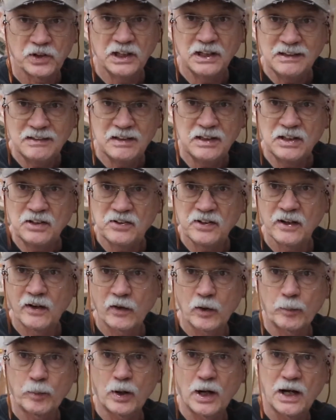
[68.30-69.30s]
in detail
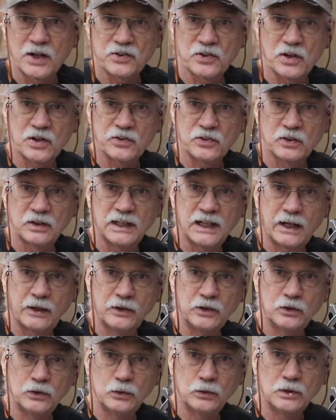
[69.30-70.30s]
the process on how
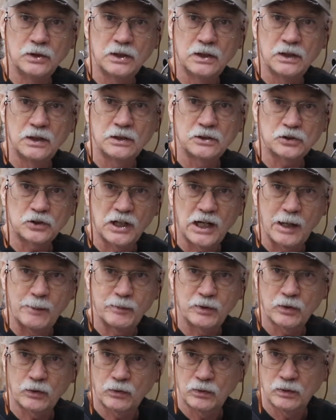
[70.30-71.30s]
you tram
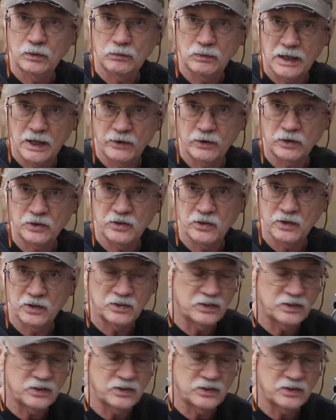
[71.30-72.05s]
your router to the